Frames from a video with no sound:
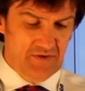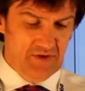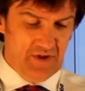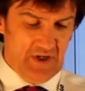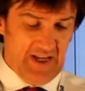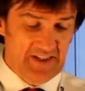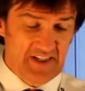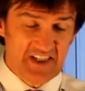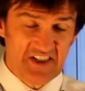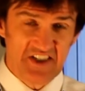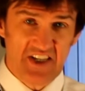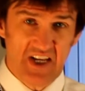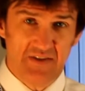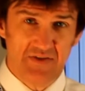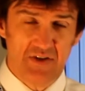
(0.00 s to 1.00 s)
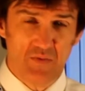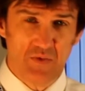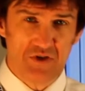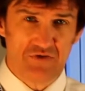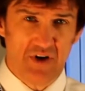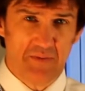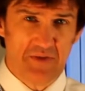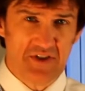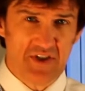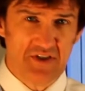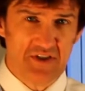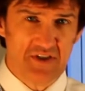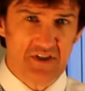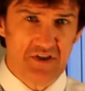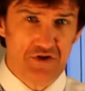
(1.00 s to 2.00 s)
ending in 7, which
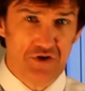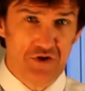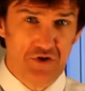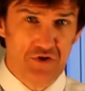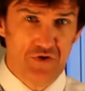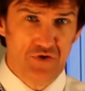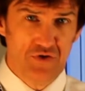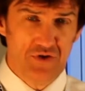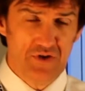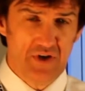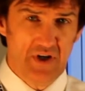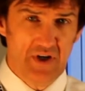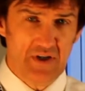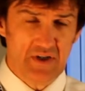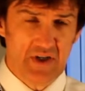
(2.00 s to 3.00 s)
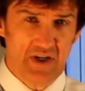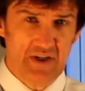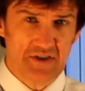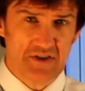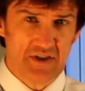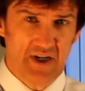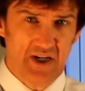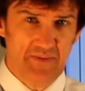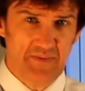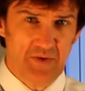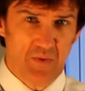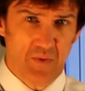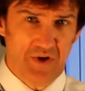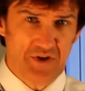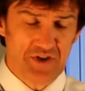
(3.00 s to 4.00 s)
represents the new case type that
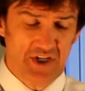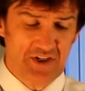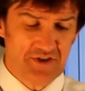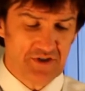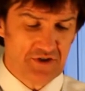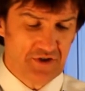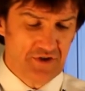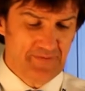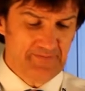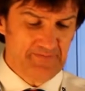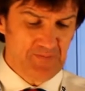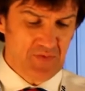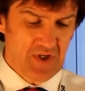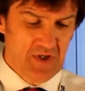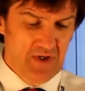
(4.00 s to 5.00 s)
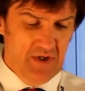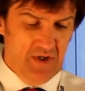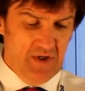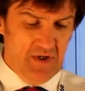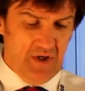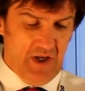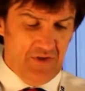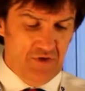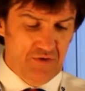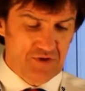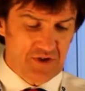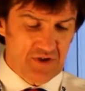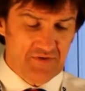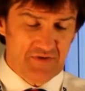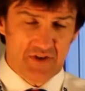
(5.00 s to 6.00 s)
we want to change it to. And those
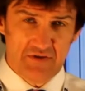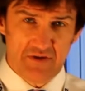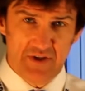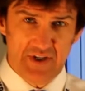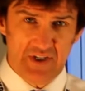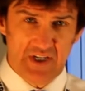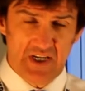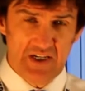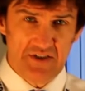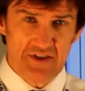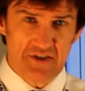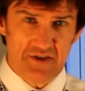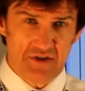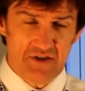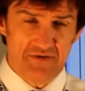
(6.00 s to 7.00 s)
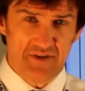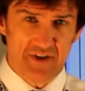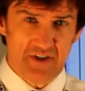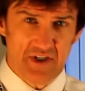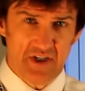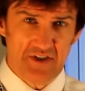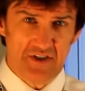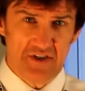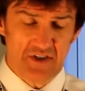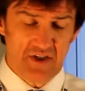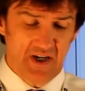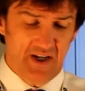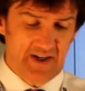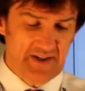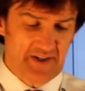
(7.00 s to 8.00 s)
that have created cases or configured cases
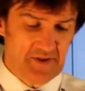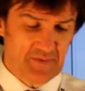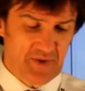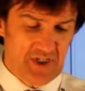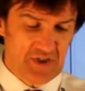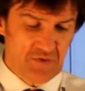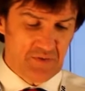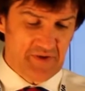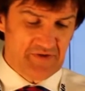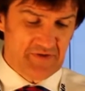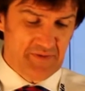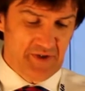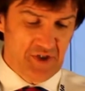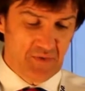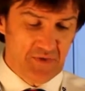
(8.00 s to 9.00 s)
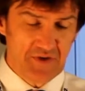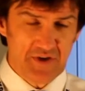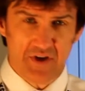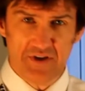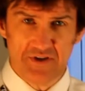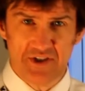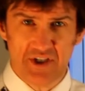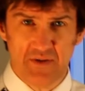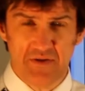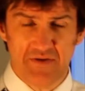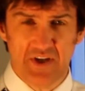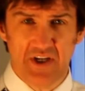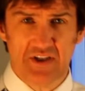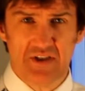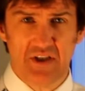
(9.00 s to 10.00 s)
in LAGAN Enterprise will be familiar with the concept of
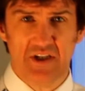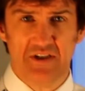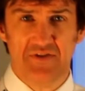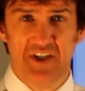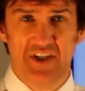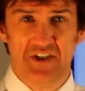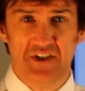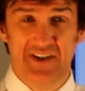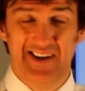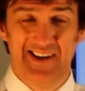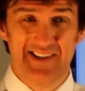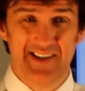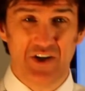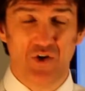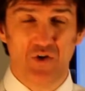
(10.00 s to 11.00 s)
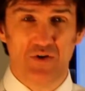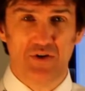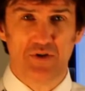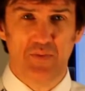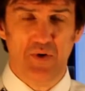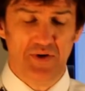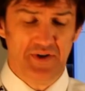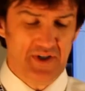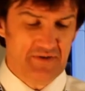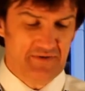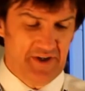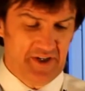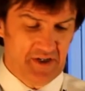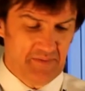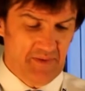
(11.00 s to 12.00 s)
case classification and a corresponding
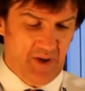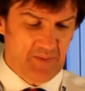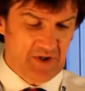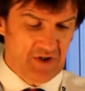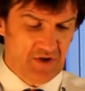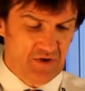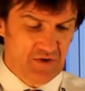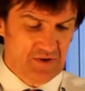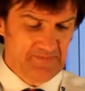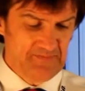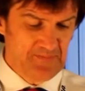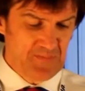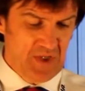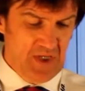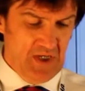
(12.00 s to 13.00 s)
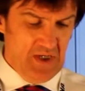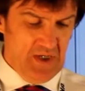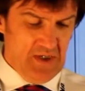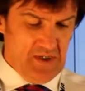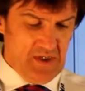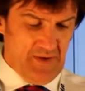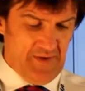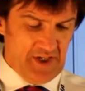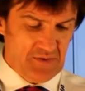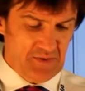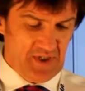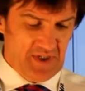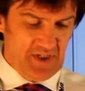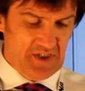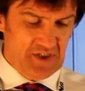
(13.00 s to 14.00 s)
event mapping code. And that's what
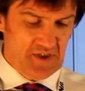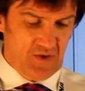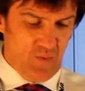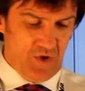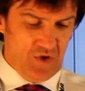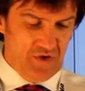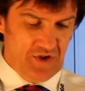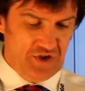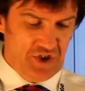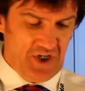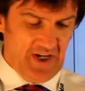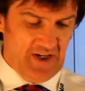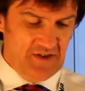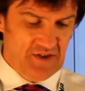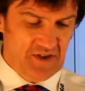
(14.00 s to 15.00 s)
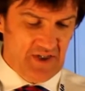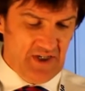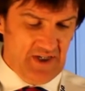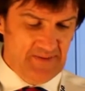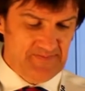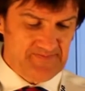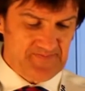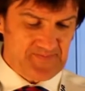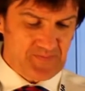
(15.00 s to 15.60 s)
that is. We're going to change the